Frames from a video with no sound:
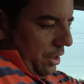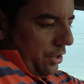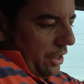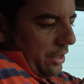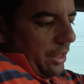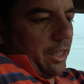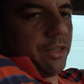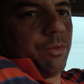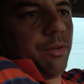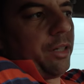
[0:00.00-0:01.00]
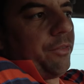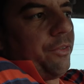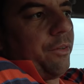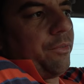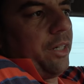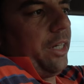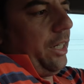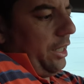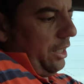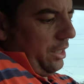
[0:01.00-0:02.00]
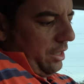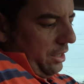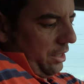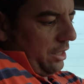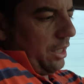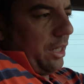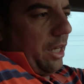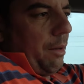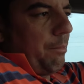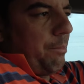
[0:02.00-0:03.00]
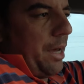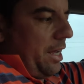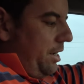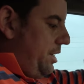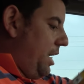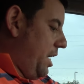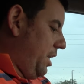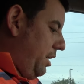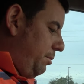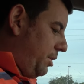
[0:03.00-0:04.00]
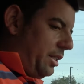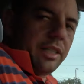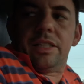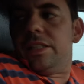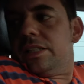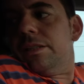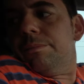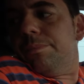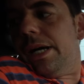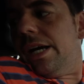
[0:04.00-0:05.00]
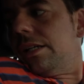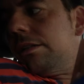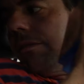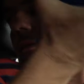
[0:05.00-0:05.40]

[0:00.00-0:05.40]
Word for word: Just Dance 2015, Ben 10. Let me stick these in the back